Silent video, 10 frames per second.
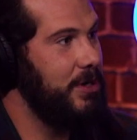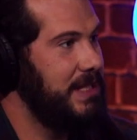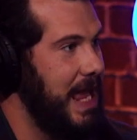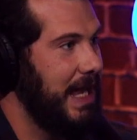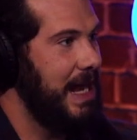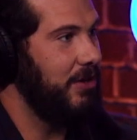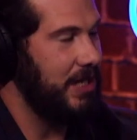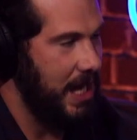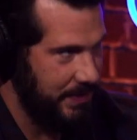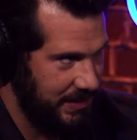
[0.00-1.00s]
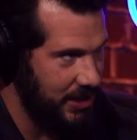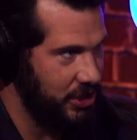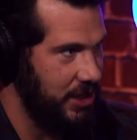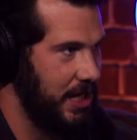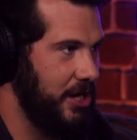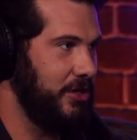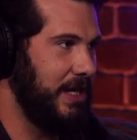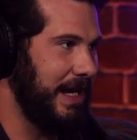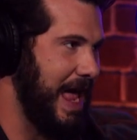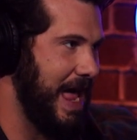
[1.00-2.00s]
were taking out competition and then they're
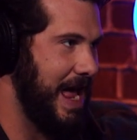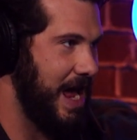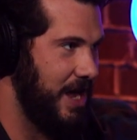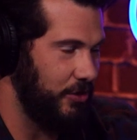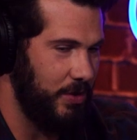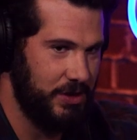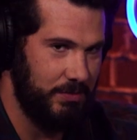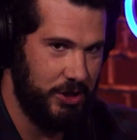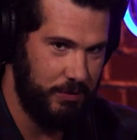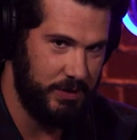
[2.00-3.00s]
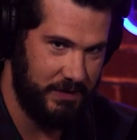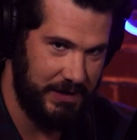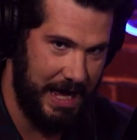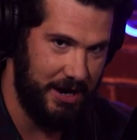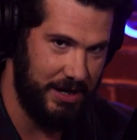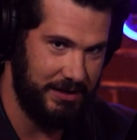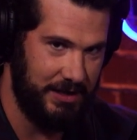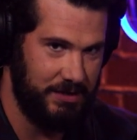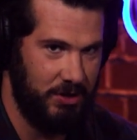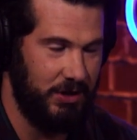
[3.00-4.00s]
like, throw in some cubes of Saturn. I
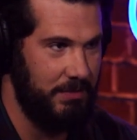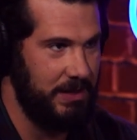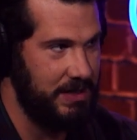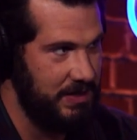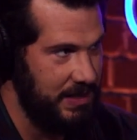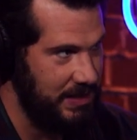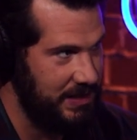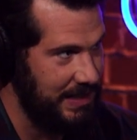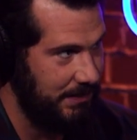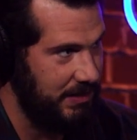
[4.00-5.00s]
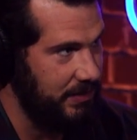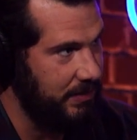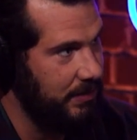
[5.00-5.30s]
think some Colombians need a segment.